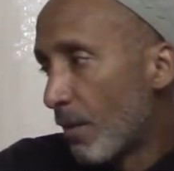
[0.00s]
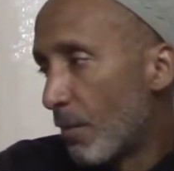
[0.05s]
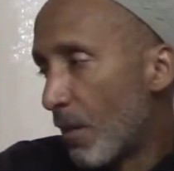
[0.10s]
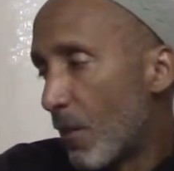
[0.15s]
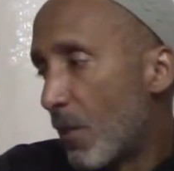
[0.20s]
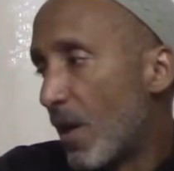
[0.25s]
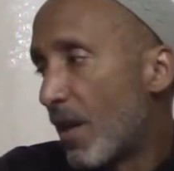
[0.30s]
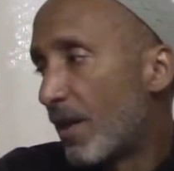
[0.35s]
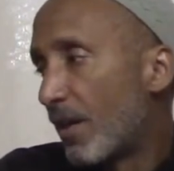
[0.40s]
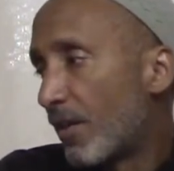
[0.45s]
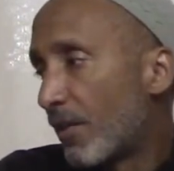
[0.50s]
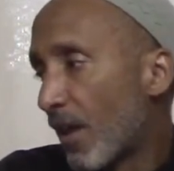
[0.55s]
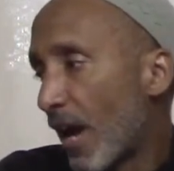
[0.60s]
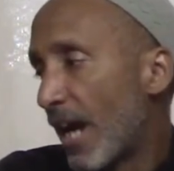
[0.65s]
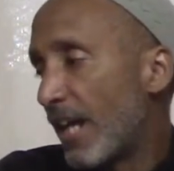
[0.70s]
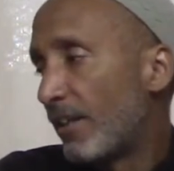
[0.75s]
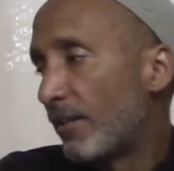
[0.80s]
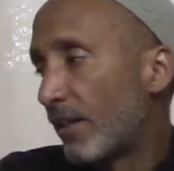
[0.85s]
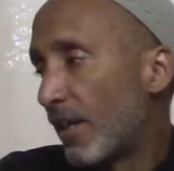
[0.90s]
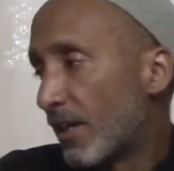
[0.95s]
But then at
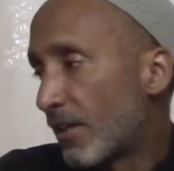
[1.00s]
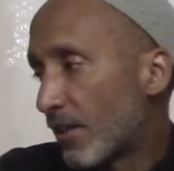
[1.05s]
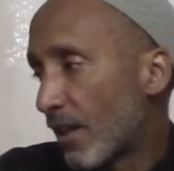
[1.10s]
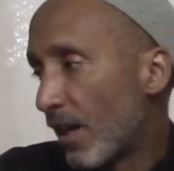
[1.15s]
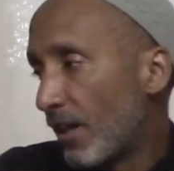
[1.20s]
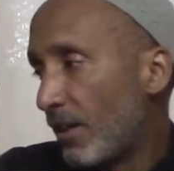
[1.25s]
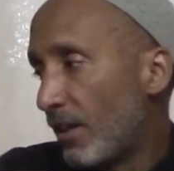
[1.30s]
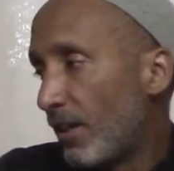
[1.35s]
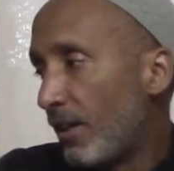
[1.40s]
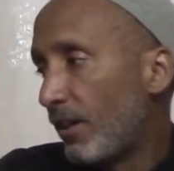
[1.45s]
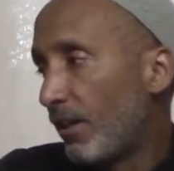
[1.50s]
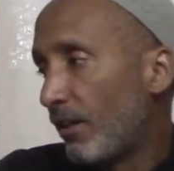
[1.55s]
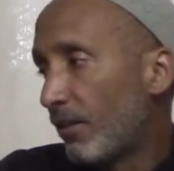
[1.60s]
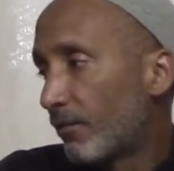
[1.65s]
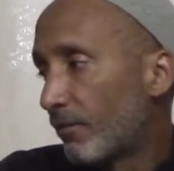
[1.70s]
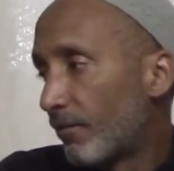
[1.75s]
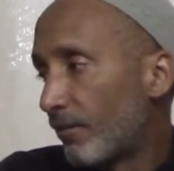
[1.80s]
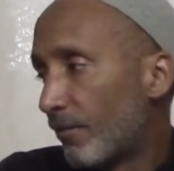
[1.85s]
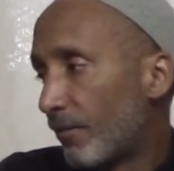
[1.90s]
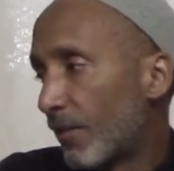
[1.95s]
night they say he
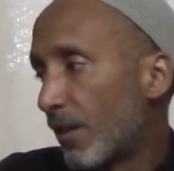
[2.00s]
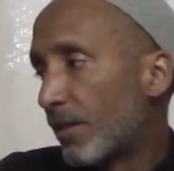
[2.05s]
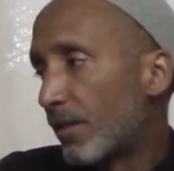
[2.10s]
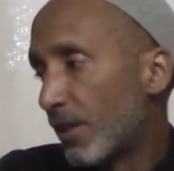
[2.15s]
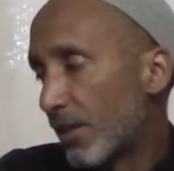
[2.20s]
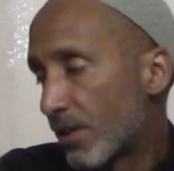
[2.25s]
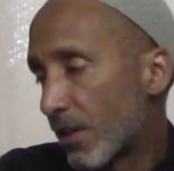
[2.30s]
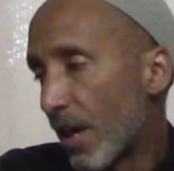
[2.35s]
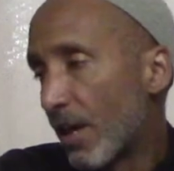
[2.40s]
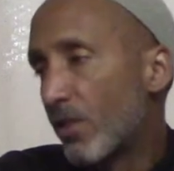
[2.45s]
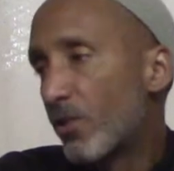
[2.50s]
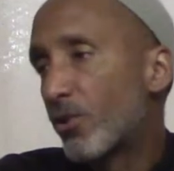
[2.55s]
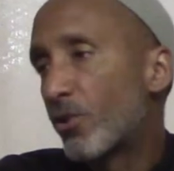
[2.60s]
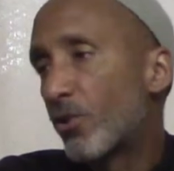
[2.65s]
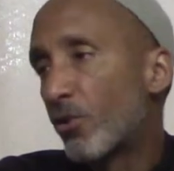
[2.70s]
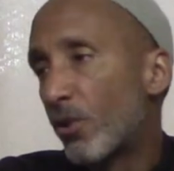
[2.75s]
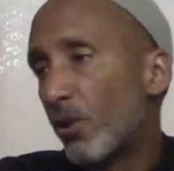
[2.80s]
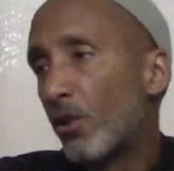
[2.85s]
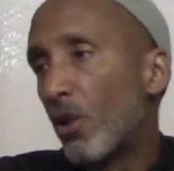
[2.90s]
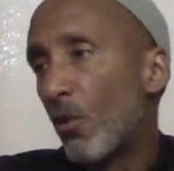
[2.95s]
descends
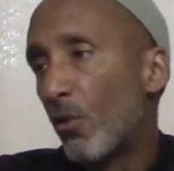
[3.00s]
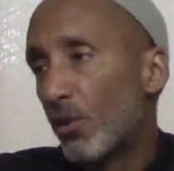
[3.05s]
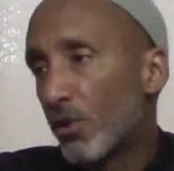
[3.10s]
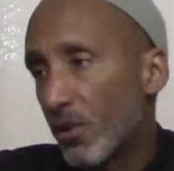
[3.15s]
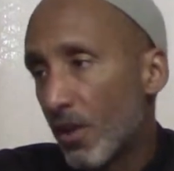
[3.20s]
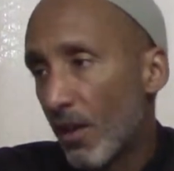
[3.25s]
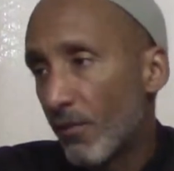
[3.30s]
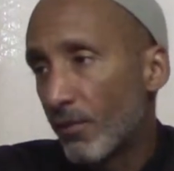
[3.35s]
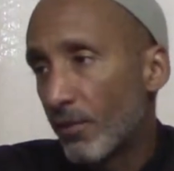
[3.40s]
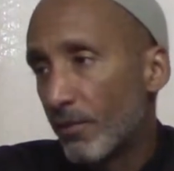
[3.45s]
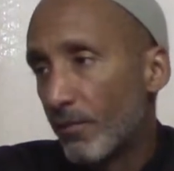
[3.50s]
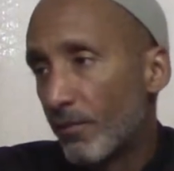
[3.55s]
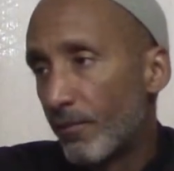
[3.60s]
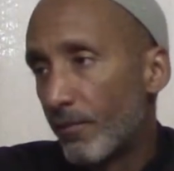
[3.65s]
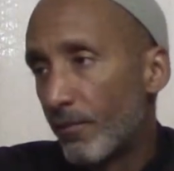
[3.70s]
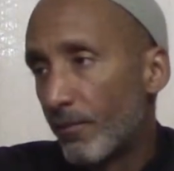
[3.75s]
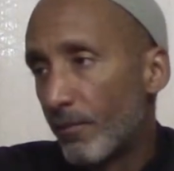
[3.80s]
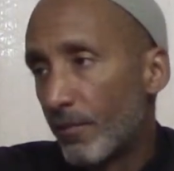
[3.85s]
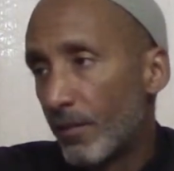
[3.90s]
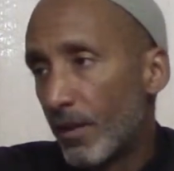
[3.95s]
to the lowest heaven.
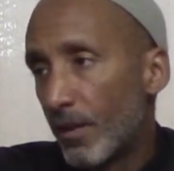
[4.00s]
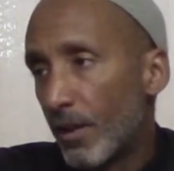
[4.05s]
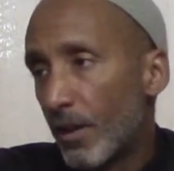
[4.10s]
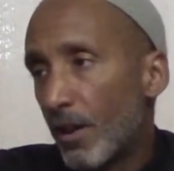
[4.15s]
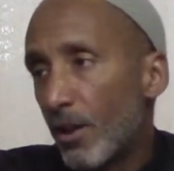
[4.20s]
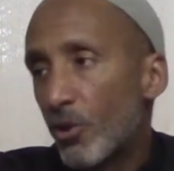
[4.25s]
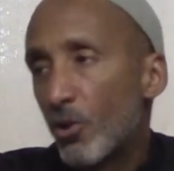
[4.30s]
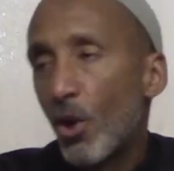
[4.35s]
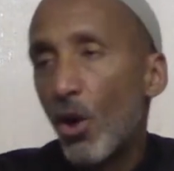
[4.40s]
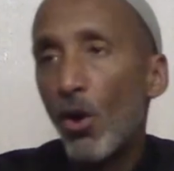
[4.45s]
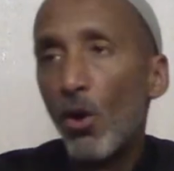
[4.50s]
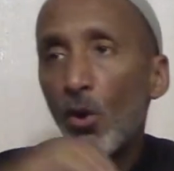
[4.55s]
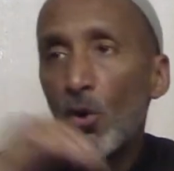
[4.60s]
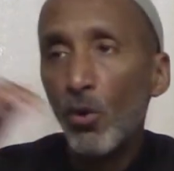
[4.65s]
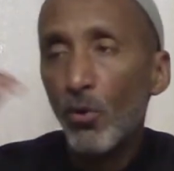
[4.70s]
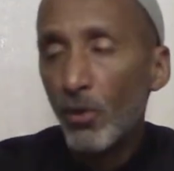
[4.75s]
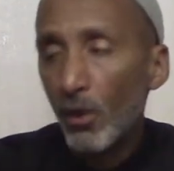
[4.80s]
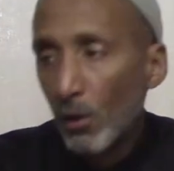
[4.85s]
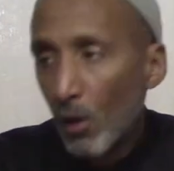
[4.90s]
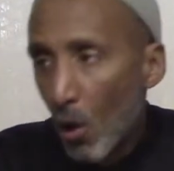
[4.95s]

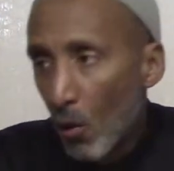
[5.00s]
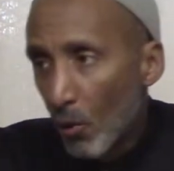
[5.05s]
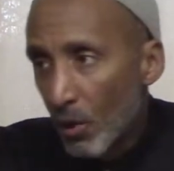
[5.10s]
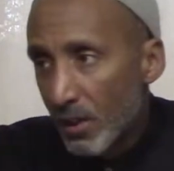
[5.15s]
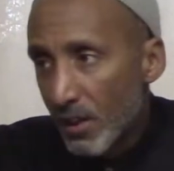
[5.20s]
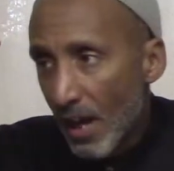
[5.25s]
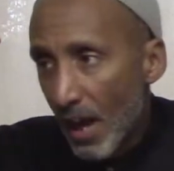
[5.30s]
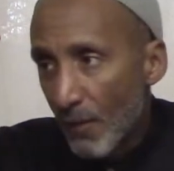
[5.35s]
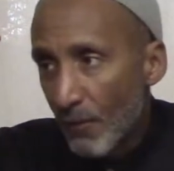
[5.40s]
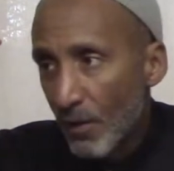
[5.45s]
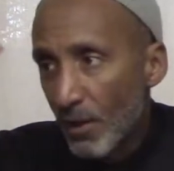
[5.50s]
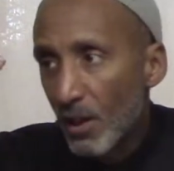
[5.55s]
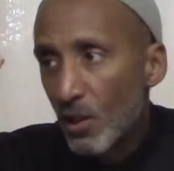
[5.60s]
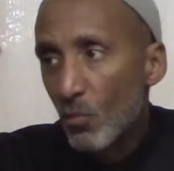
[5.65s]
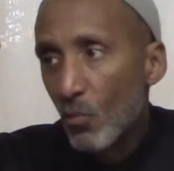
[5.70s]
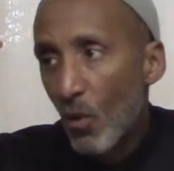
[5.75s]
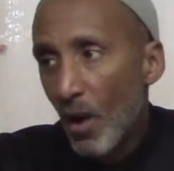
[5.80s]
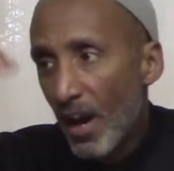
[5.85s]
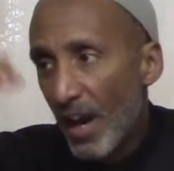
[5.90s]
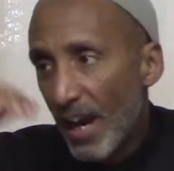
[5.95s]
So the lowest heaven
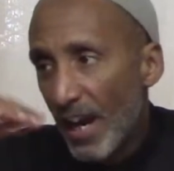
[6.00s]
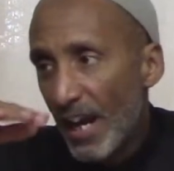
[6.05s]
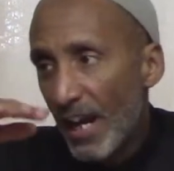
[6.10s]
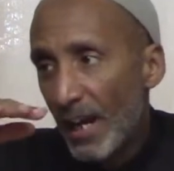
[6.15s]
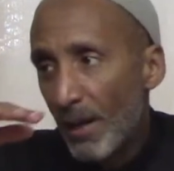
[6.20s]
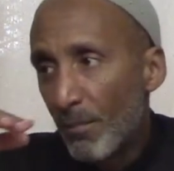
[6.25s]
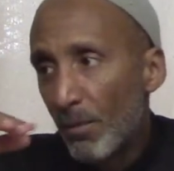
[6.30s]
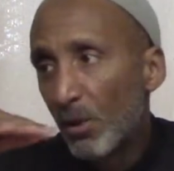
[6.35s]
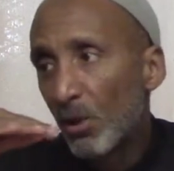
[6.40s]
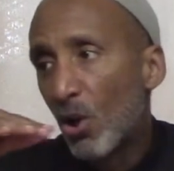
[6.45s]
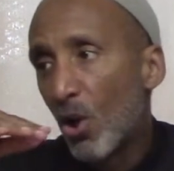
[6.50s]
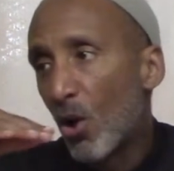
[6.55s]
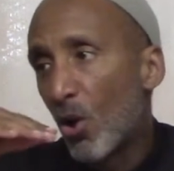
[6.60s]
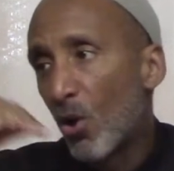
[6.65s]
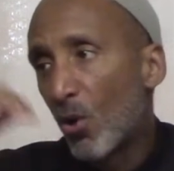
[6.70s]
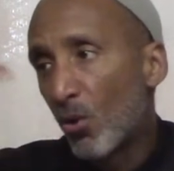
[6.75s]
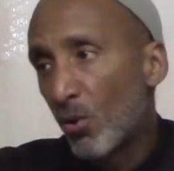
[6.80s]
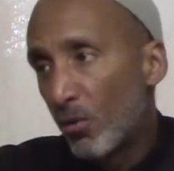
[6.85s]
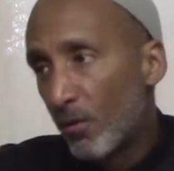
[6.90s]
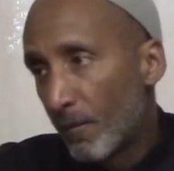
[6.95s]
is way
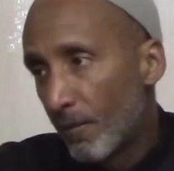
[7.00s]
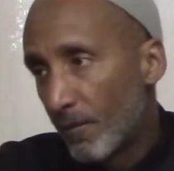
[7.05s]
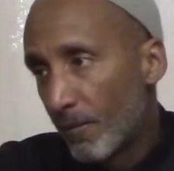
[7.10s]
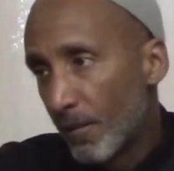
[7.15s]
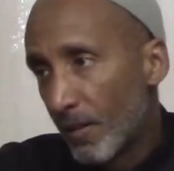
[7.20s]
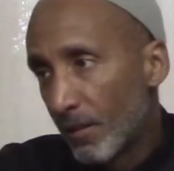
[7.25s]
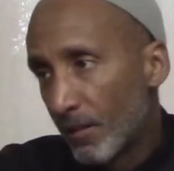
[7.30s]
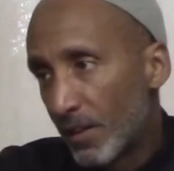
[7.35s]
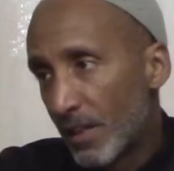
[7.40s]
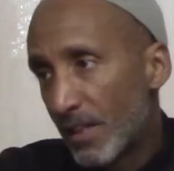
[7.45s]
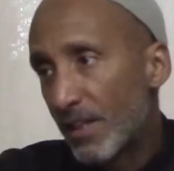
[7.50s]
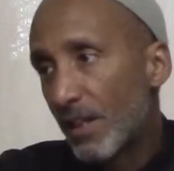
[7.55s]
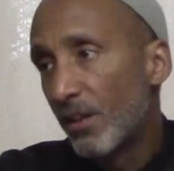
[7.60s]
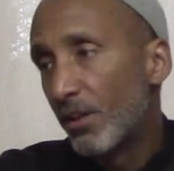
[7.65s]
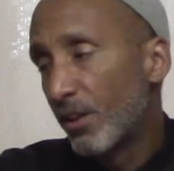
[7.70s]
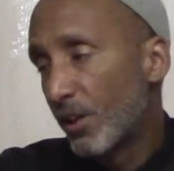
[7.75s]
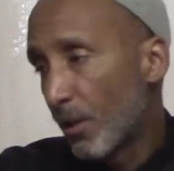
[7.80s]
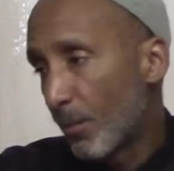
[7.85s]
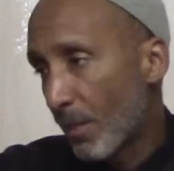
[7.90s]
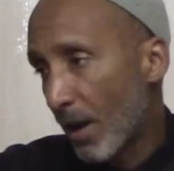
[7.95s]
below the
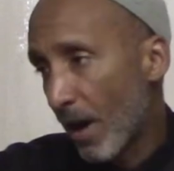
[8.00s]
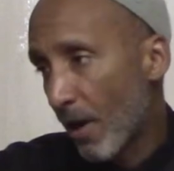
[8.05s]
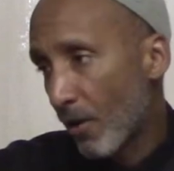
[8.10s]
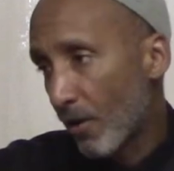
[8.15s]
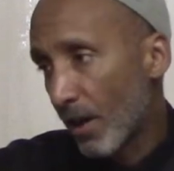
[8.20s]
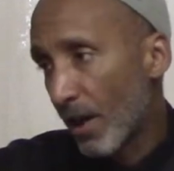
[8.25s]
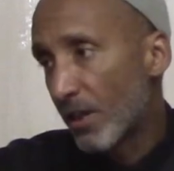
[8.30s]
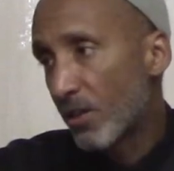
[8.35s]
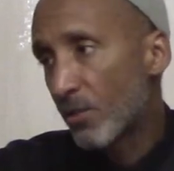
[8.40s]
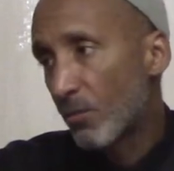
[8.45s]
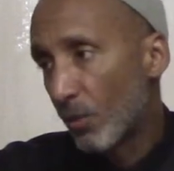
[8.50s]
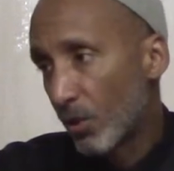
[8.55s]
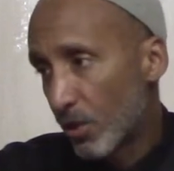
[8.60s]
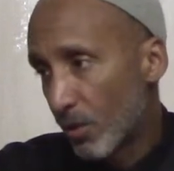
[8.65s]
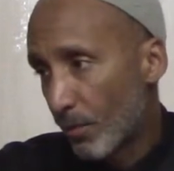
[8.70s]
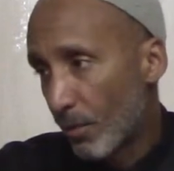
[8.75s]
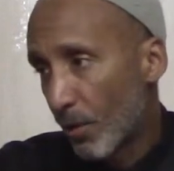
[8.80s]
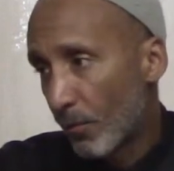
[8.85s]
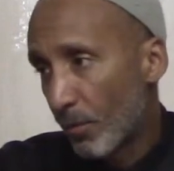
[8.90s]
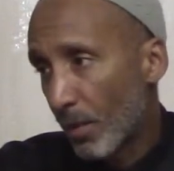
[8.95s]
ceiling of paradise and what's
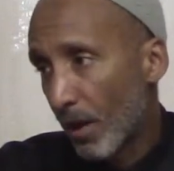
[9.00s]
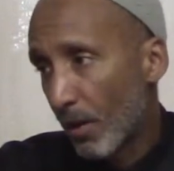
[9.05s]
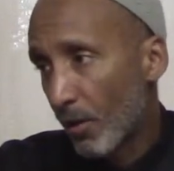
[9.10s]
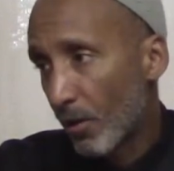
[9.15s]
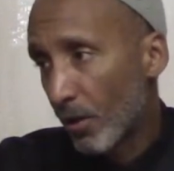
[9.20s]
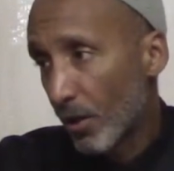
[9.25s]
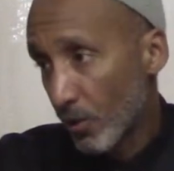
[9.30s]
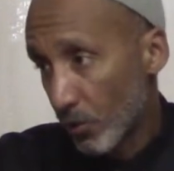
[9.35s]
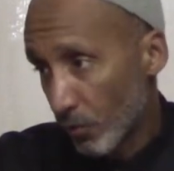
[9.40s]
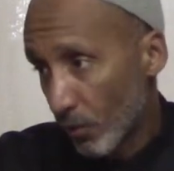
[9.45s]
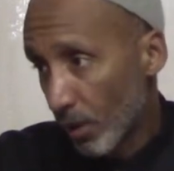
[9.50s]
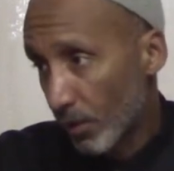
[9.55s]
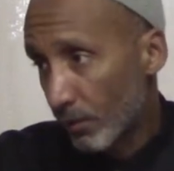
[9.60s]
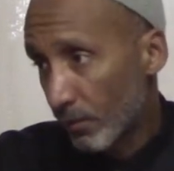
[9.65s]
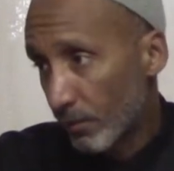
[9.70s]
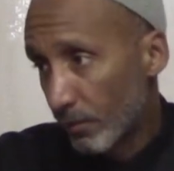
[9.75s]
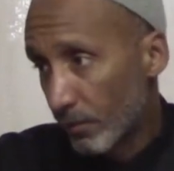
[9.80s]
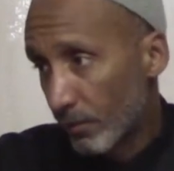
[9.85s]
above paradise, right?